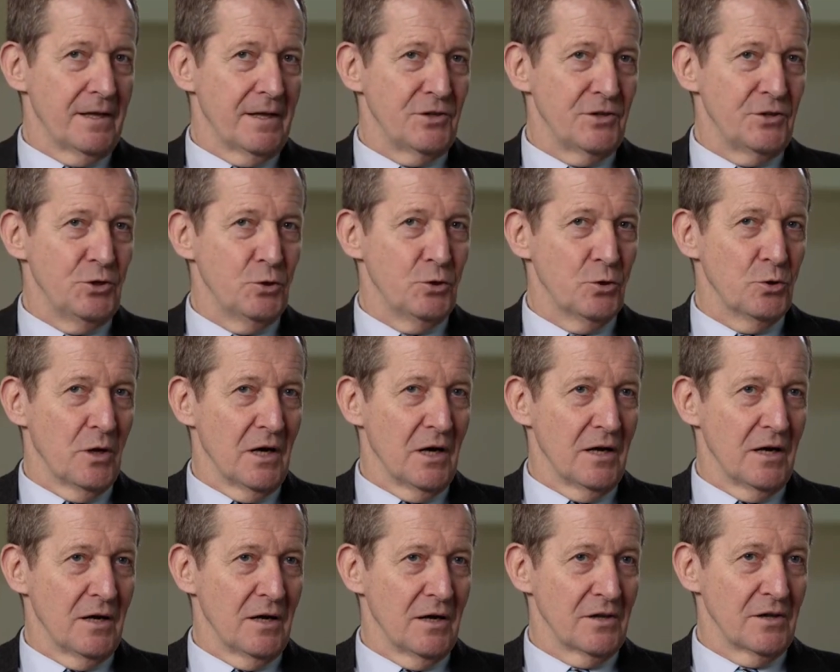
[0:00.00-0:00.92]
you
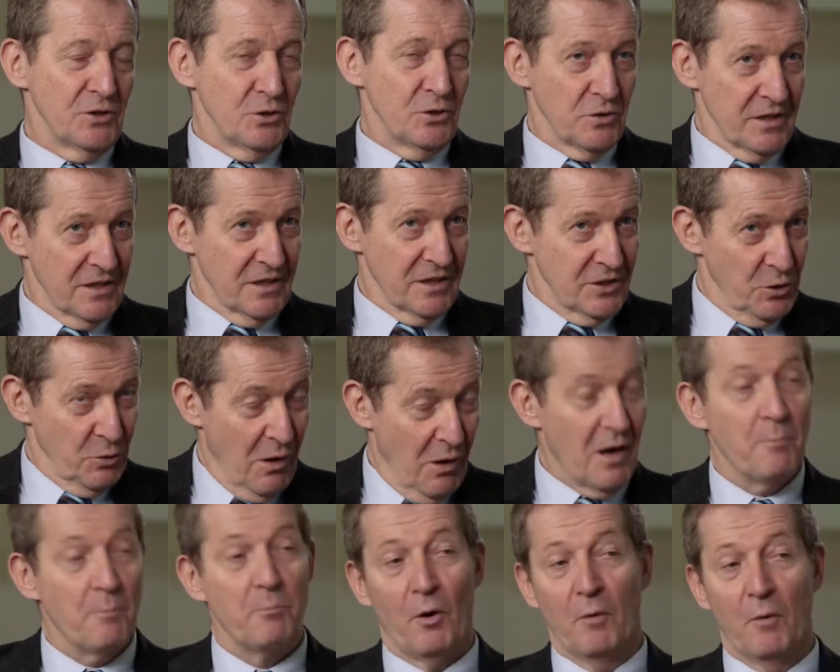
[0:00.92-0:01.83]

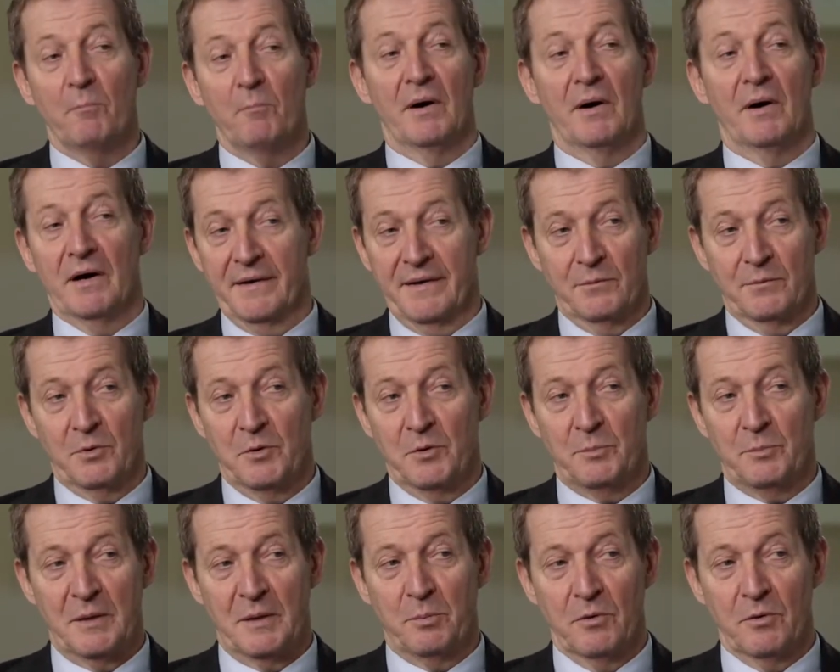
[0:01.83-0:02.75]
are bombarded with
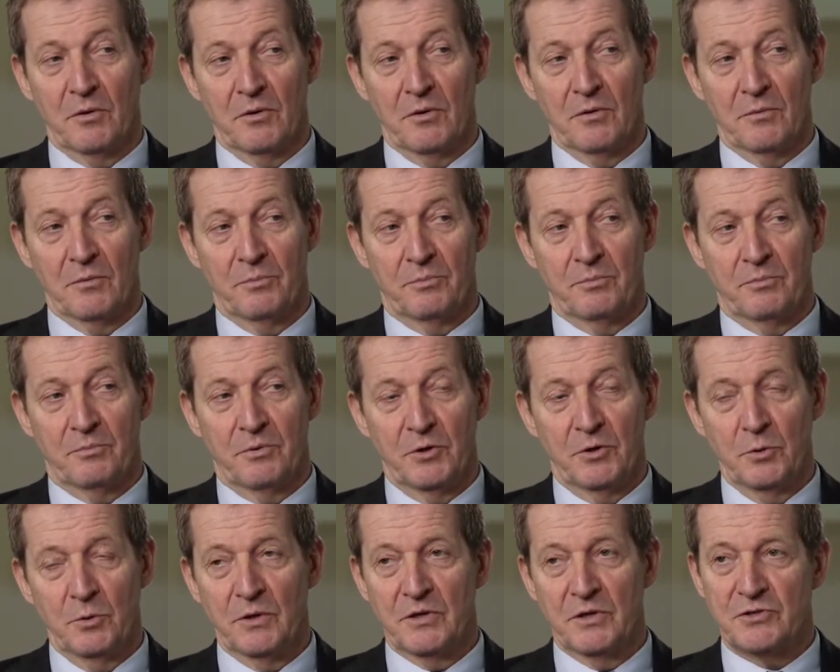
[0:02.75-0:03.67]
people
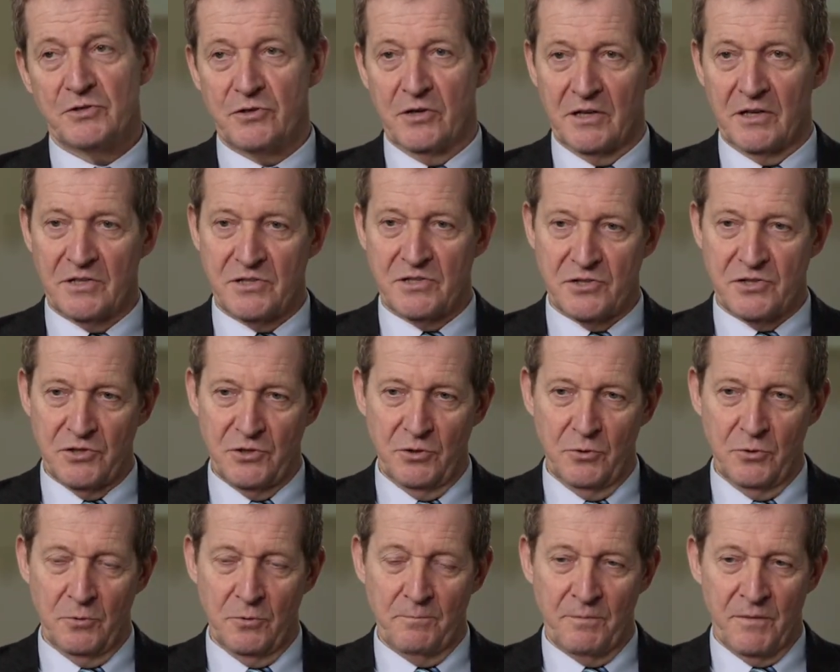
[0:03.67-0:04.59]
who are trying
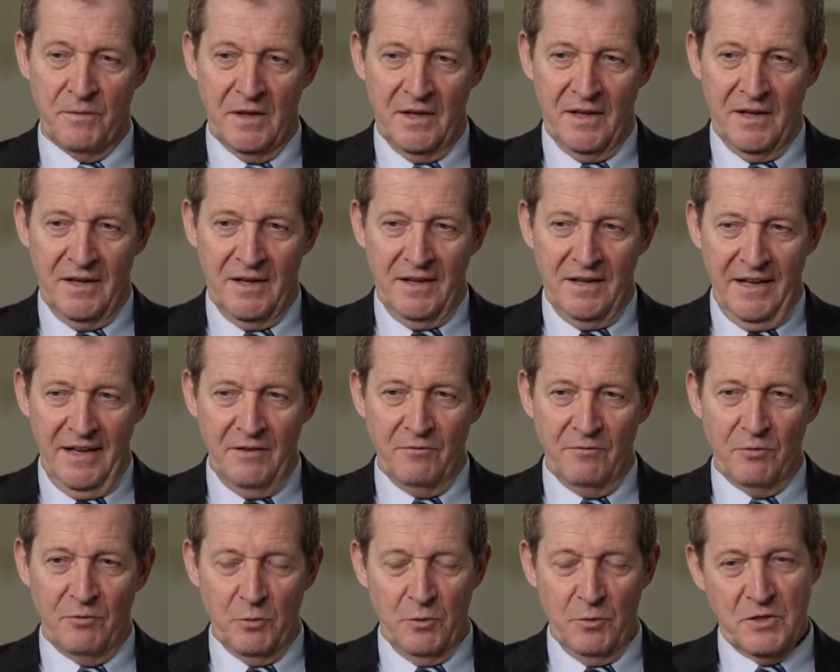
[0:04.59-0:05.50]
to
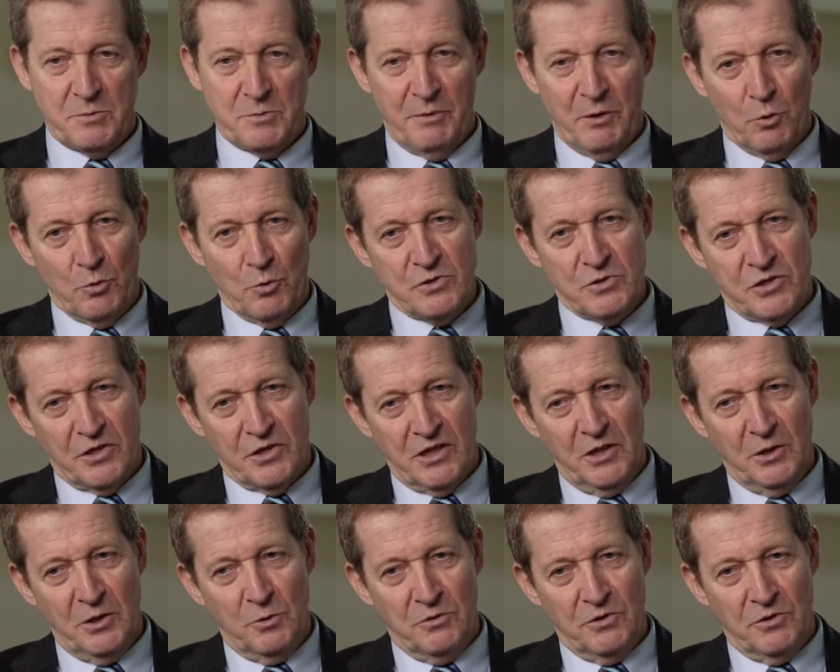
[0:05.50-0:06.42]
influence, but also
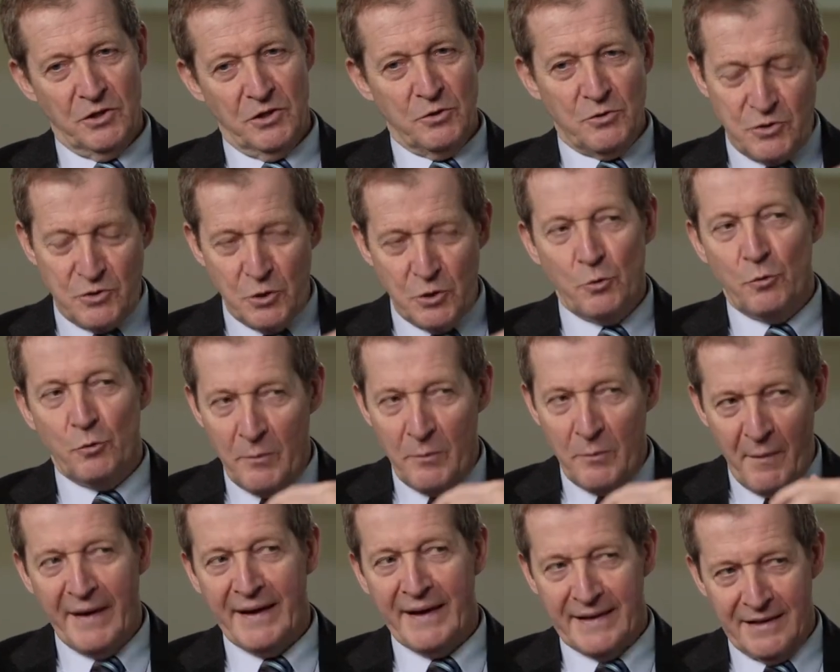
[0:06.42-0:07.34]
you do
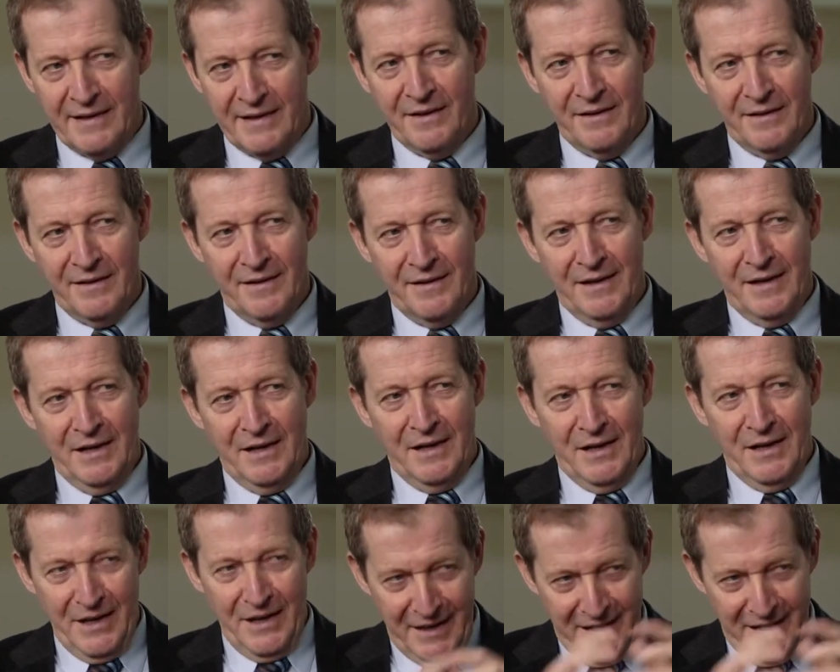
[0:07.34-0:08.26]
remain
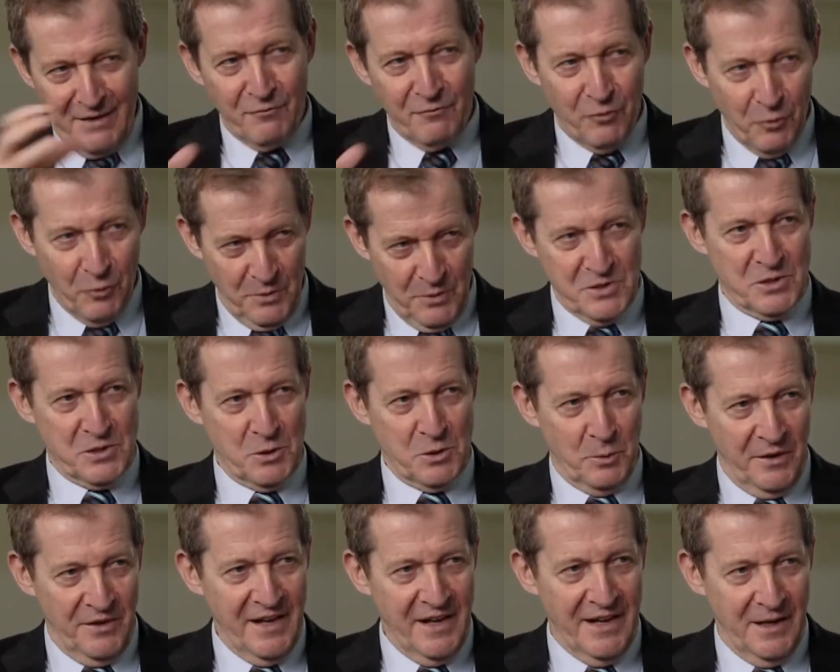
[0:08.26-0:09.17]
an influencer
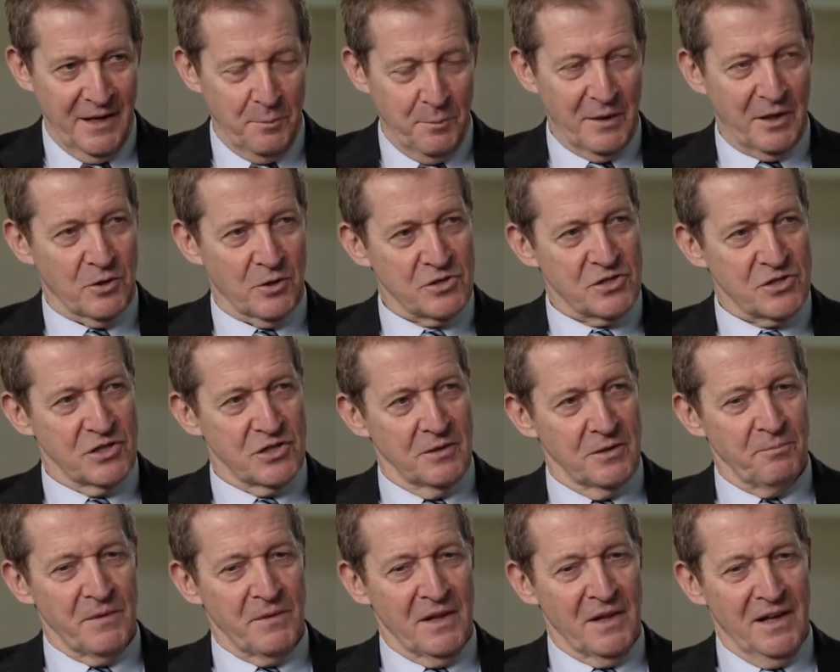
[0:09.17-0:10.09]
within, because
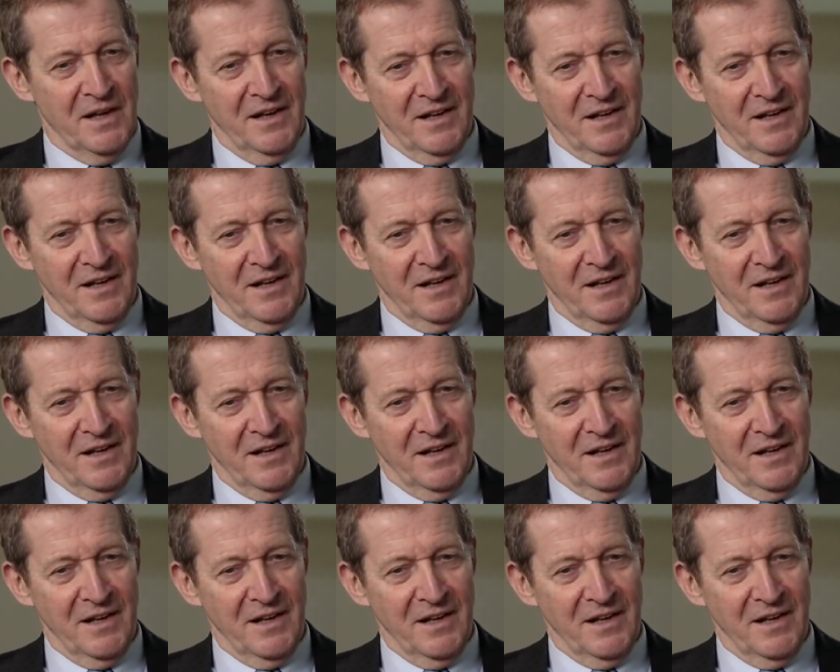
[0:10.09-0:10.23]
the